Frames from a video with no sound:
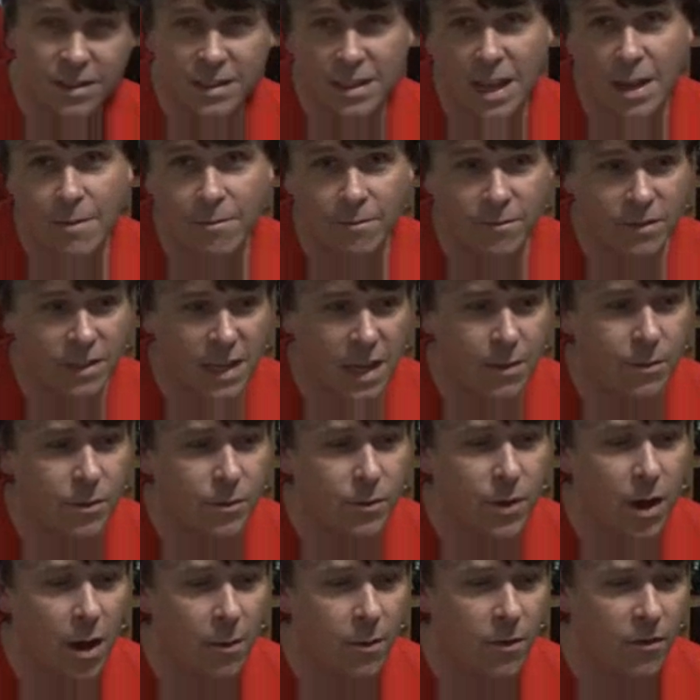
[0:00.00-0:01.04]
same as
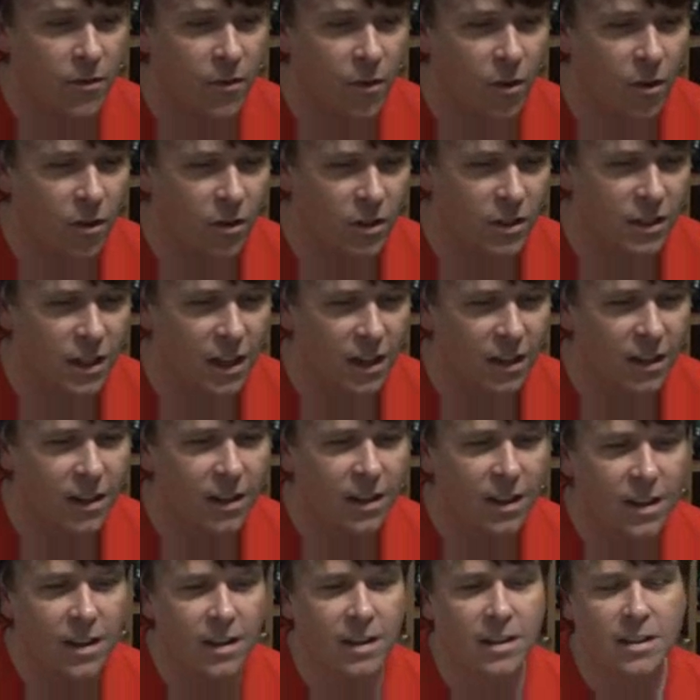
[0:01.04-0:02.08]
we are before. So,
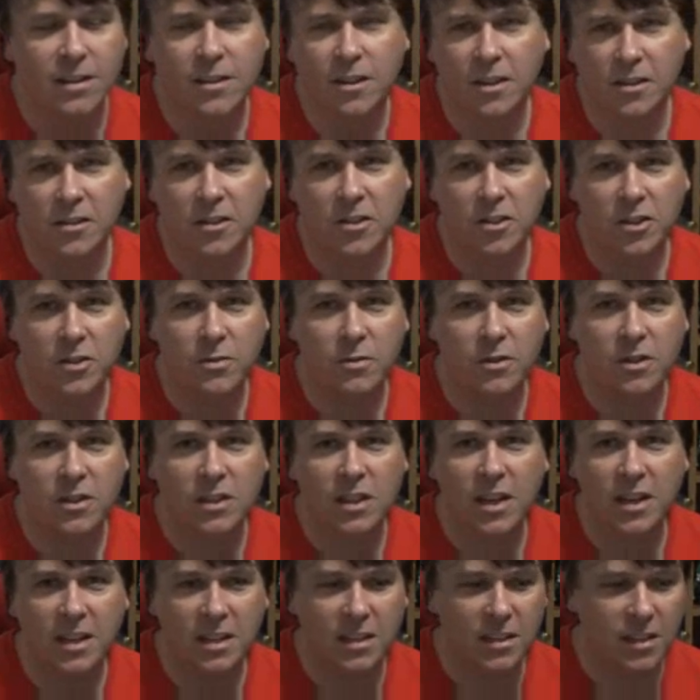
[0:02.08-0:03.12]
not too
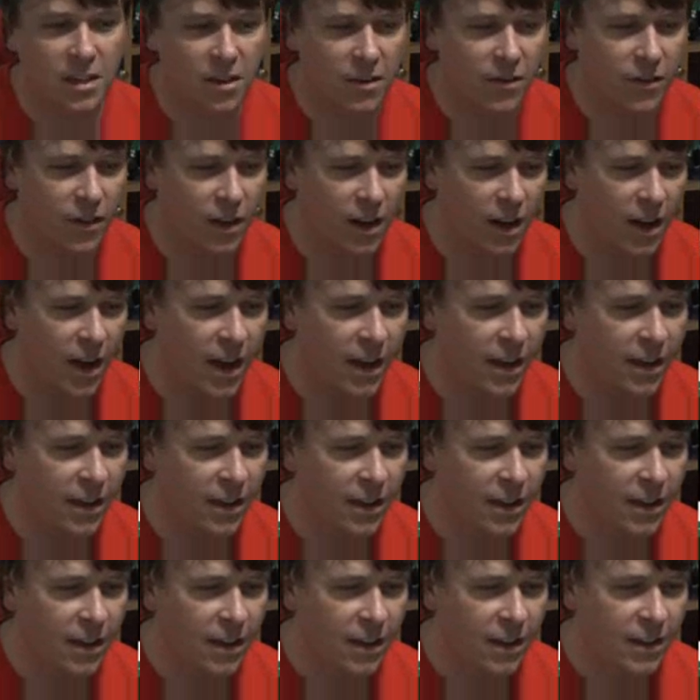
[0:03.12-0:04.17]
exciting so far, hey?
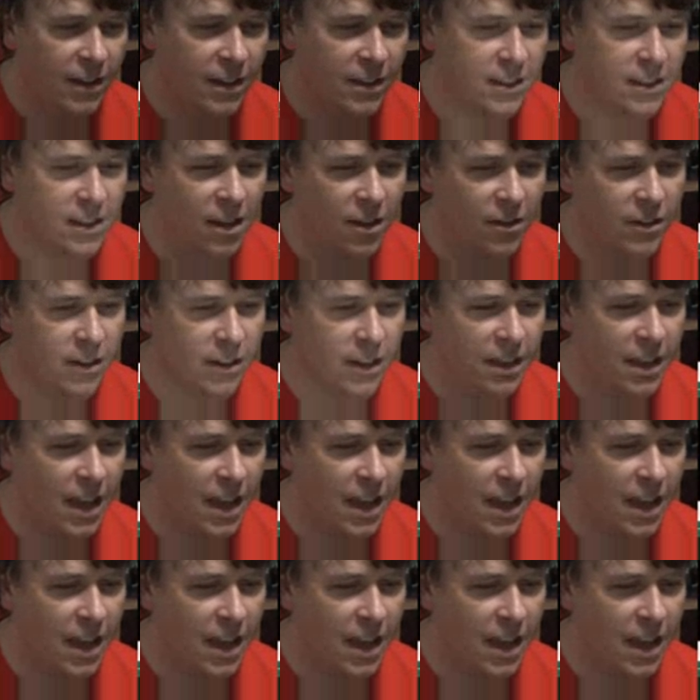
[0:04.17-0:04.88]
Let's go to the